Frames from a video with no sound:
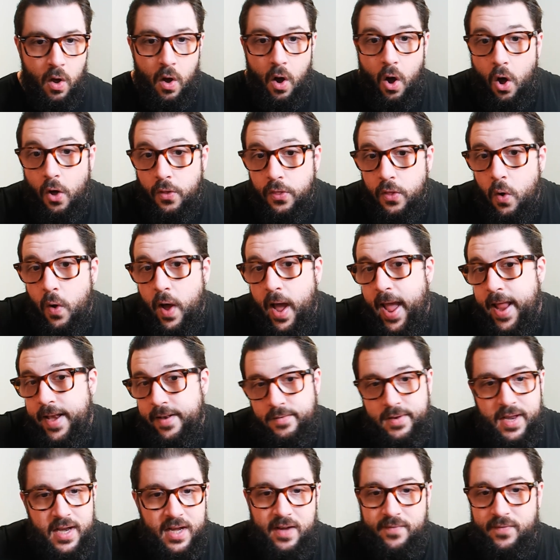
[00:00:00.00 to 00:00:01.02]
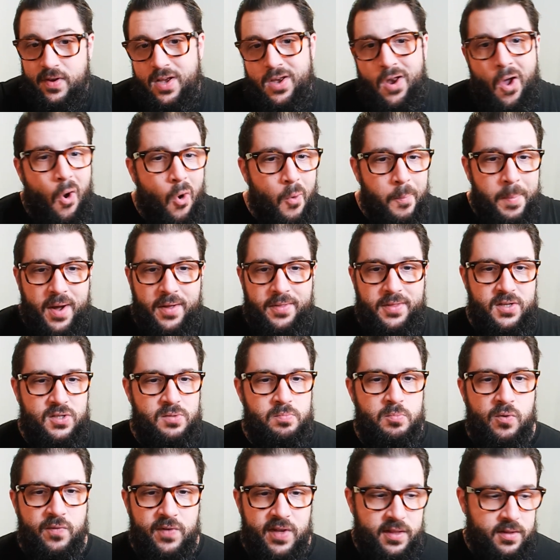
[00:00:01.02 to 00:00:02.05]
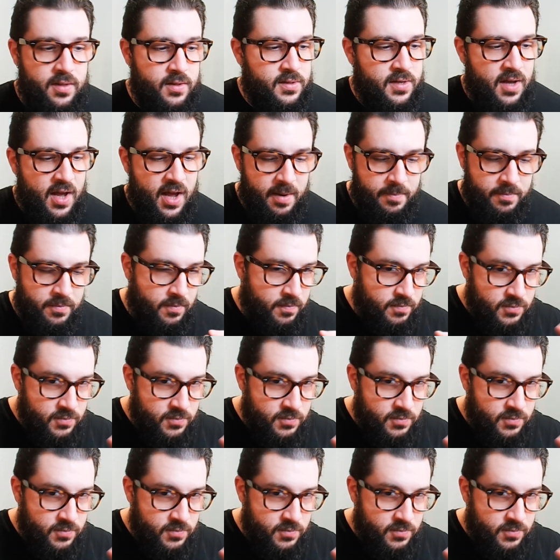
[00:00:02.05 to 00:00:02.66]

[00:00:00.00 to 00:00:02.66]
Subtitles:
although I didn't even know about this movie at the time,